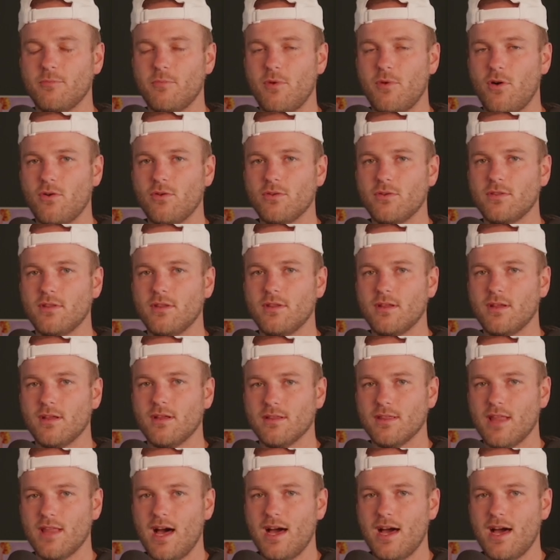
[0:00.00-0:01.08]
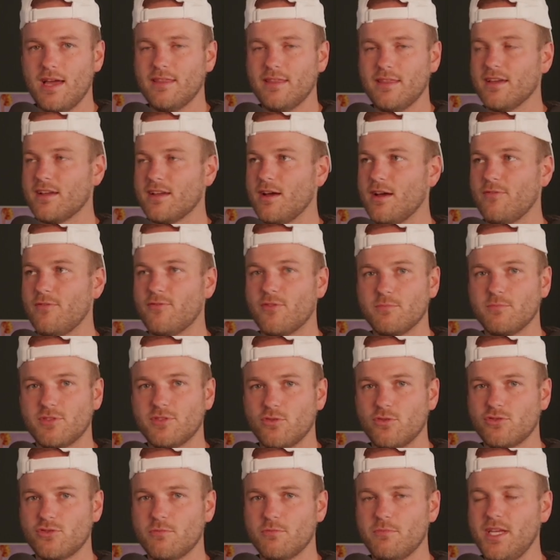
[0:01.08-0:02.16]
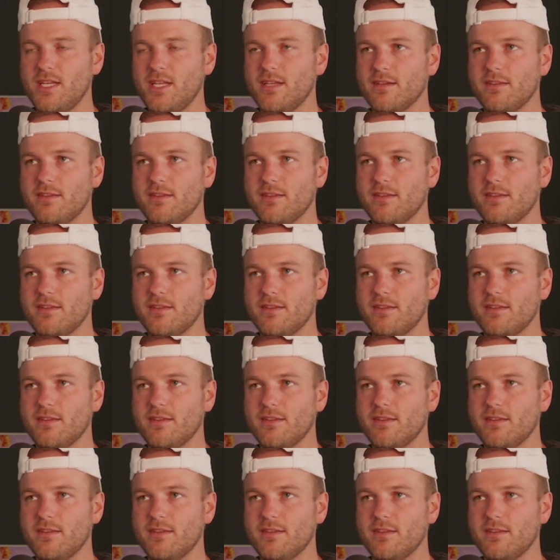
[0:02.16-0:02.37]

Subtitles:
online, that come from social media.